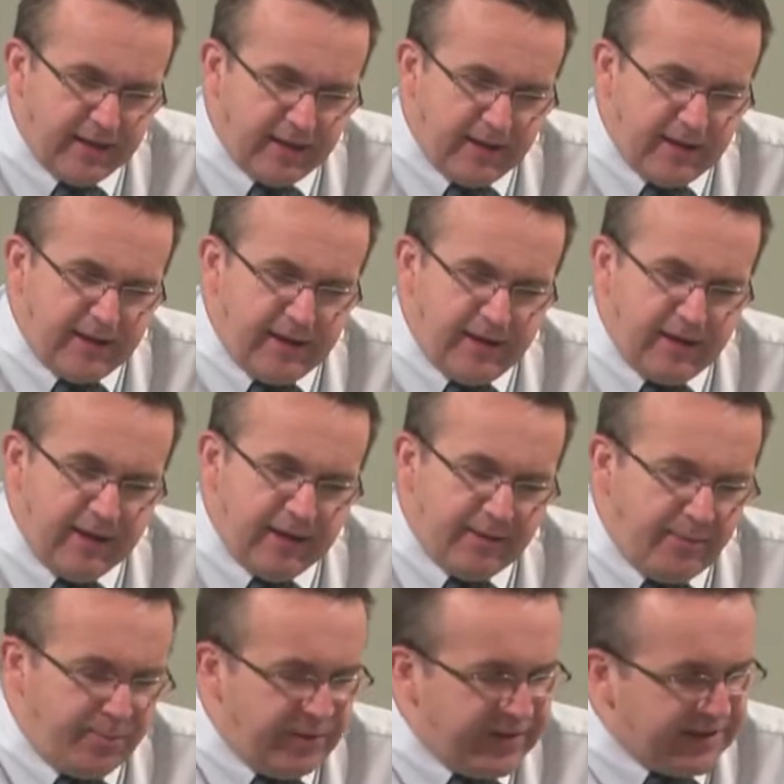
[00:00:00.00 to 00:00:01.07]

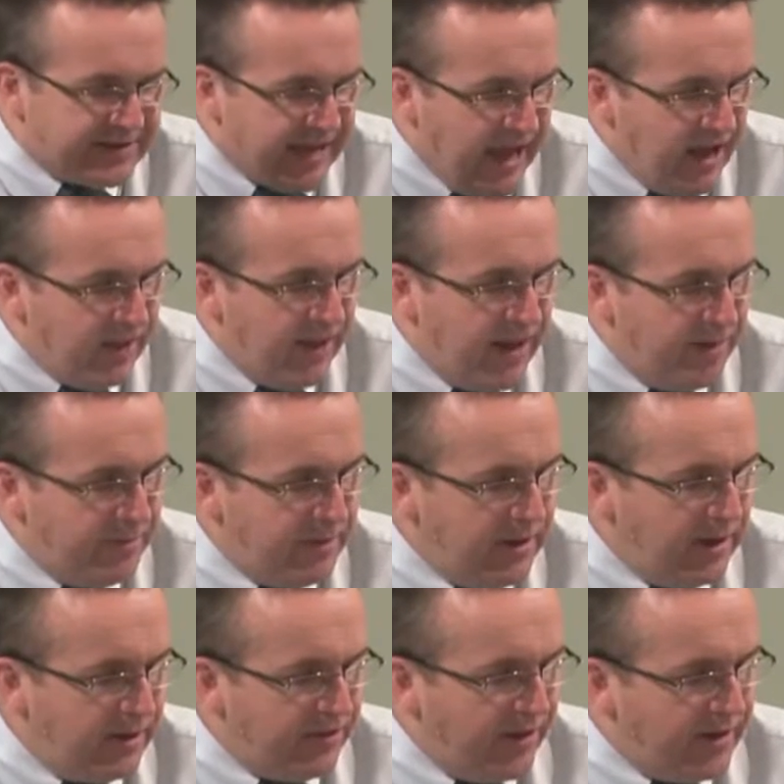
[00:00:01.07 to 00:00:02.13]
But they tell him
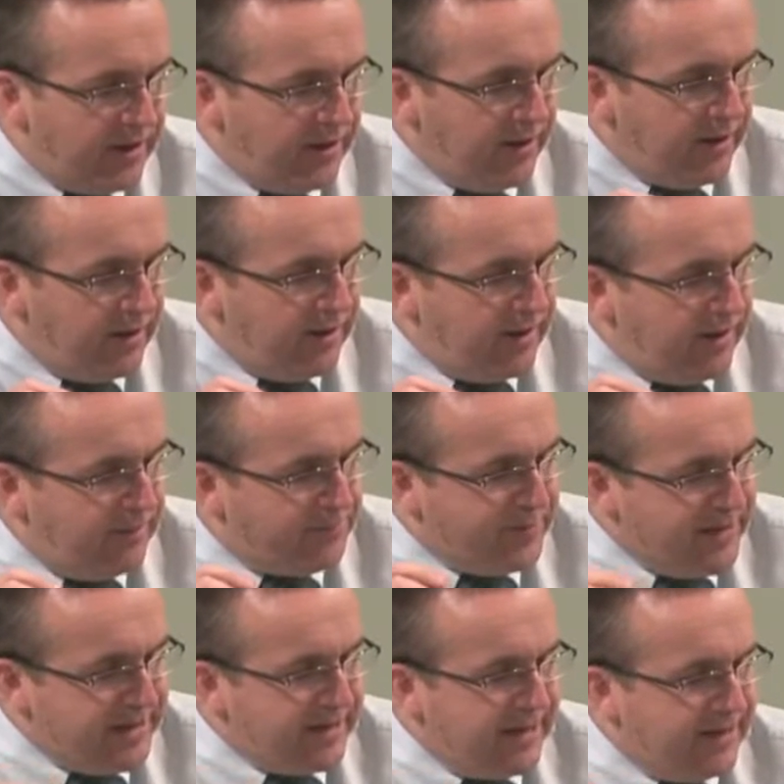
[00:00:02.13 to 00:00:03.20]
that
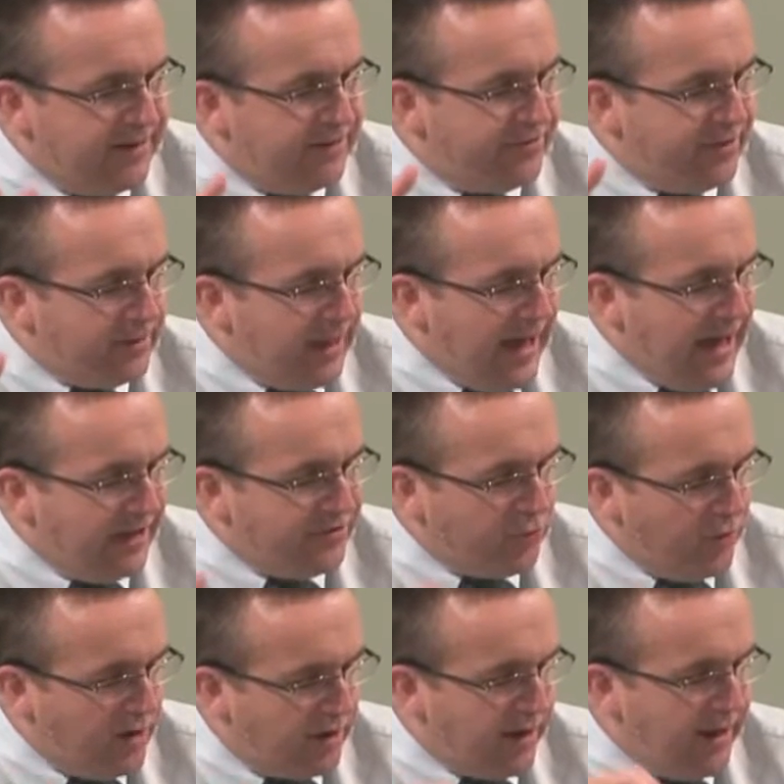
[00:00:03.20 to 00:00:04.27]
being in the land
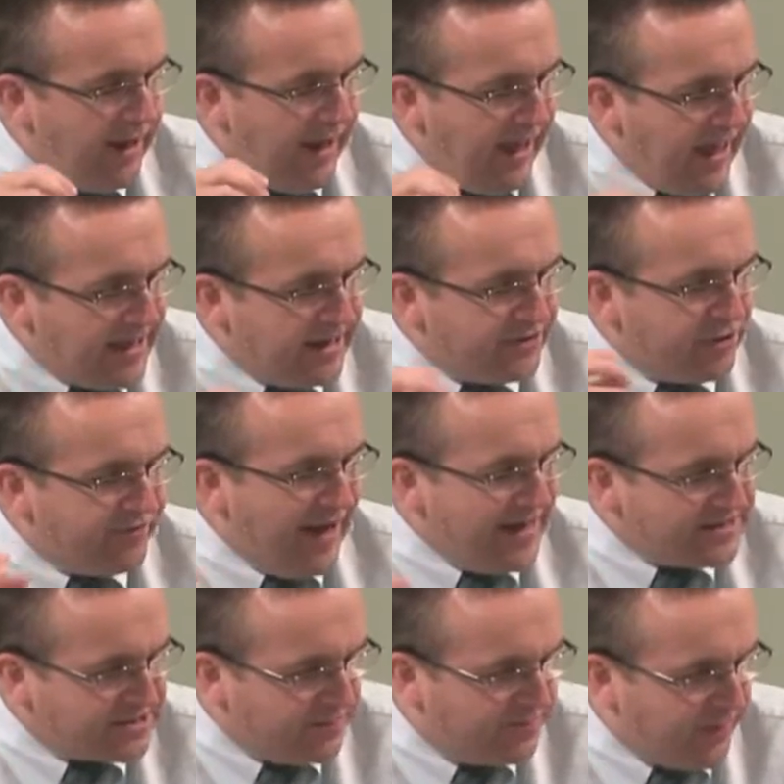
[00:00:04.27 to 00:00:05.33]
where Herod of
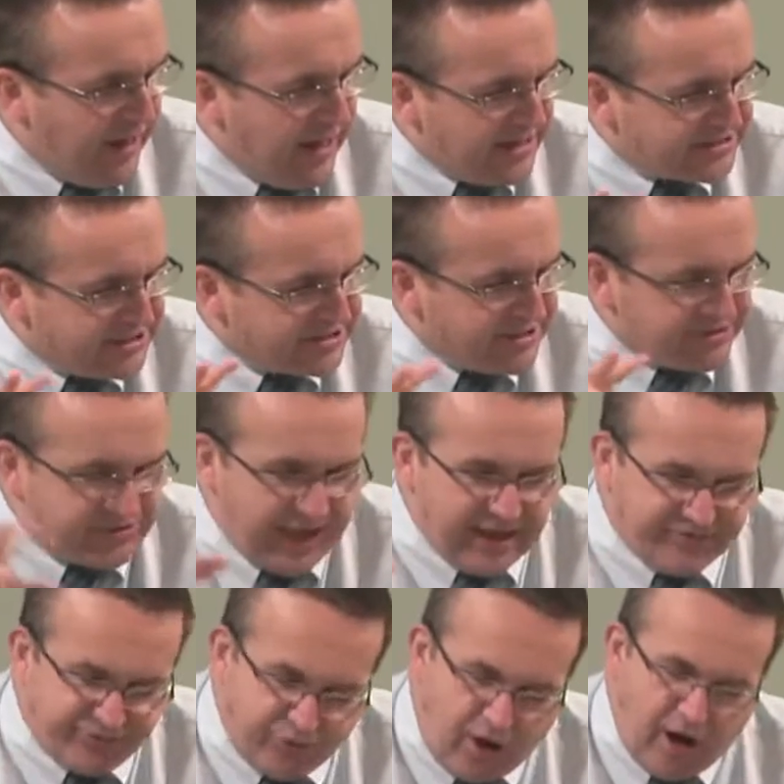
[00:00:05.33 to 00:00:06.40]
Antipas is the
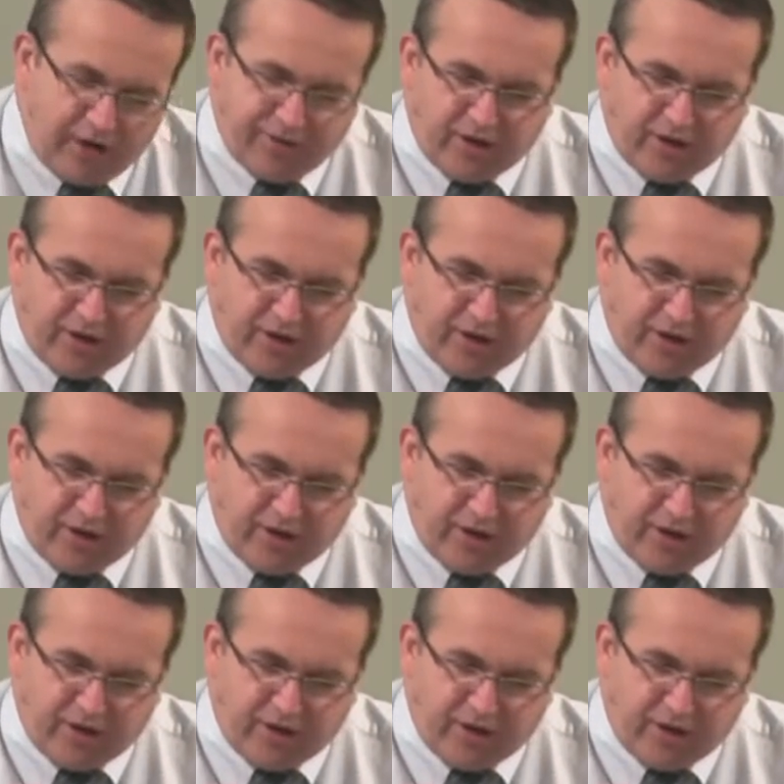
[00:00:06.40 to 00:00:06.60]
tetrarch,